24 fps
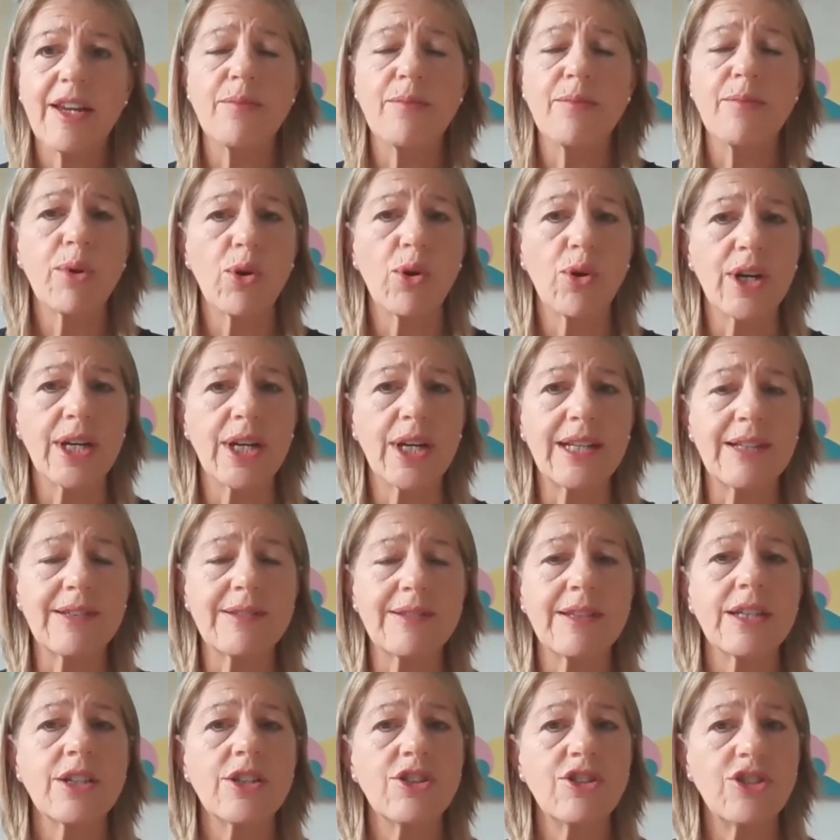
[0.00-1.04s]

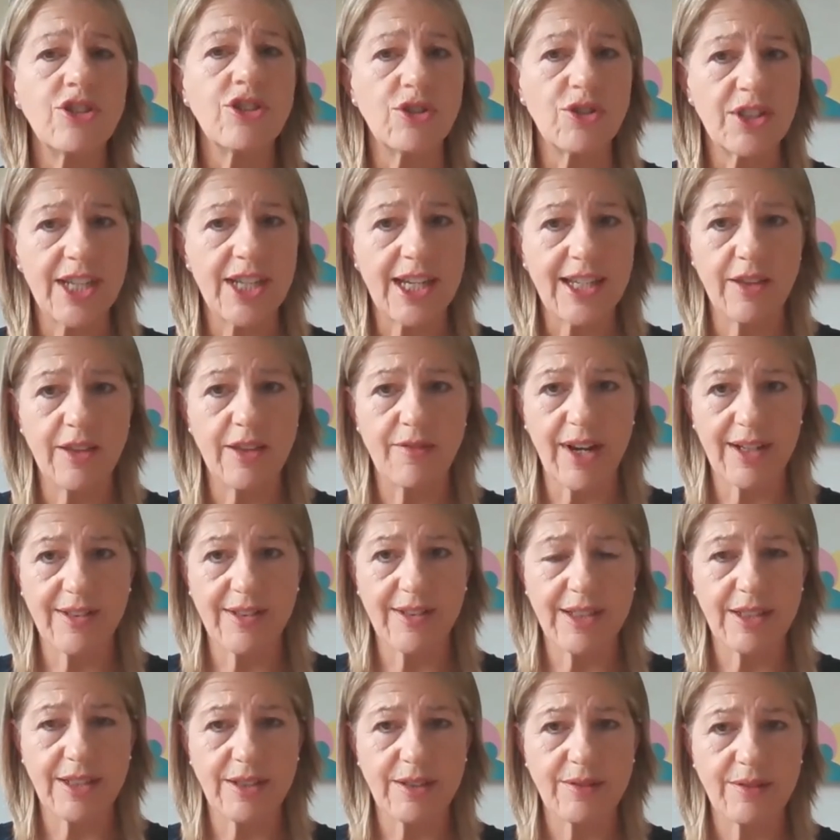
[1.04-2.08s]
employees do take the
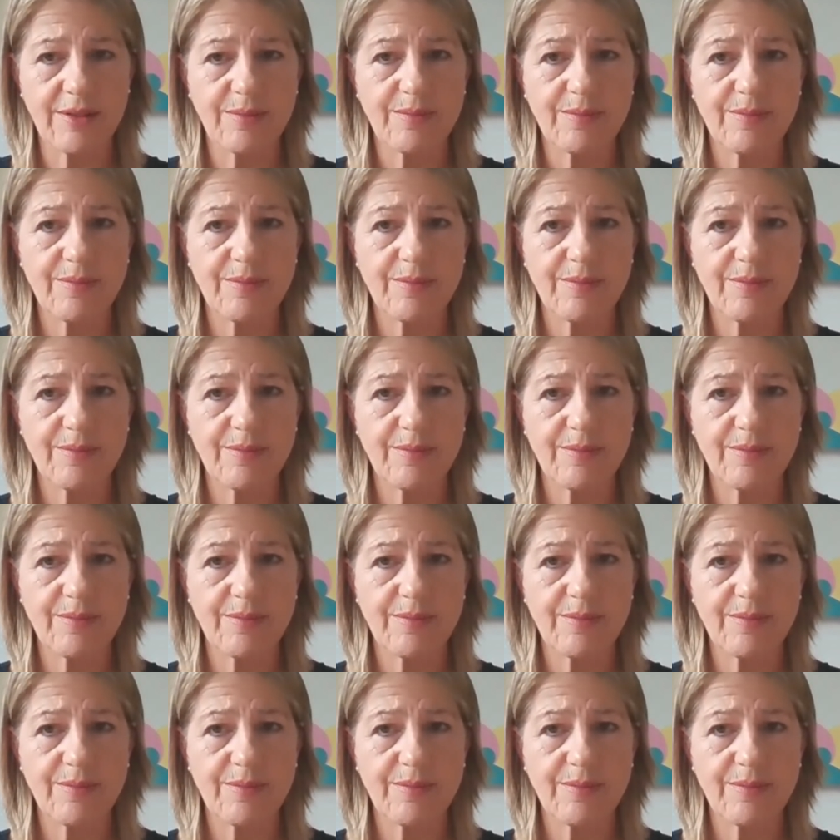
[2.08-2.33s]
vaccine.